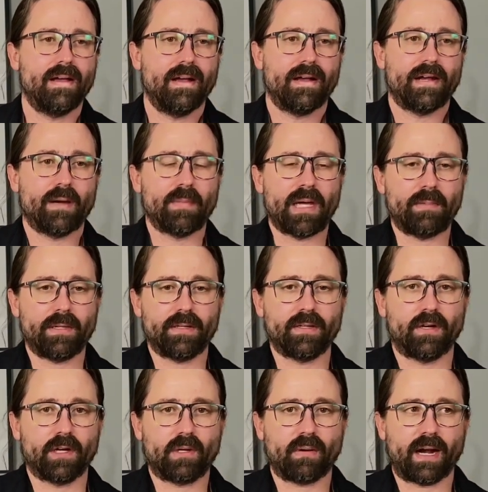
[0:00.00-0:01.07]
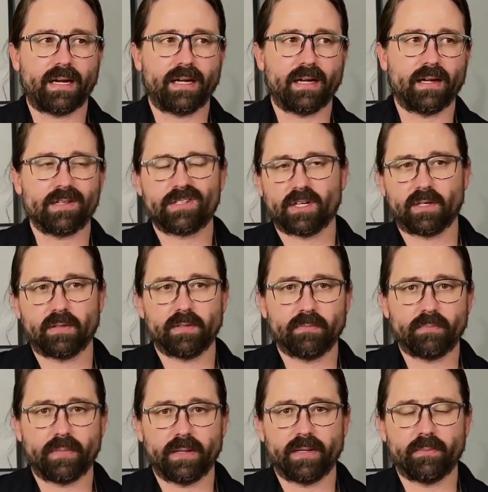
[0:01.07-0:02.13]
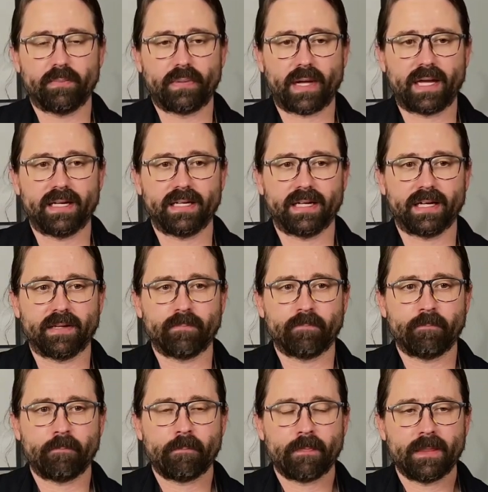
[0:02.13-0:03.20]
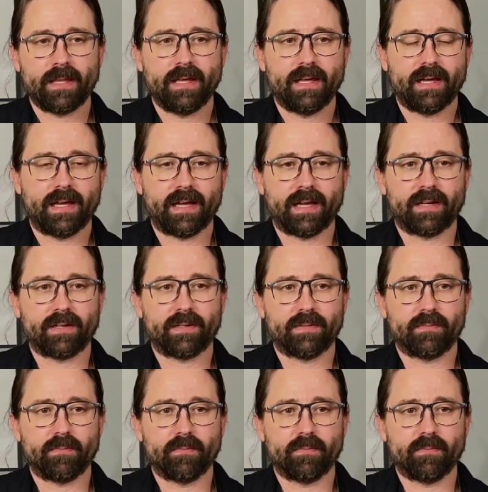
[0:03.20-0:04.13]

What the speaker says: Now maybe you don't quite hear it, so play it again, and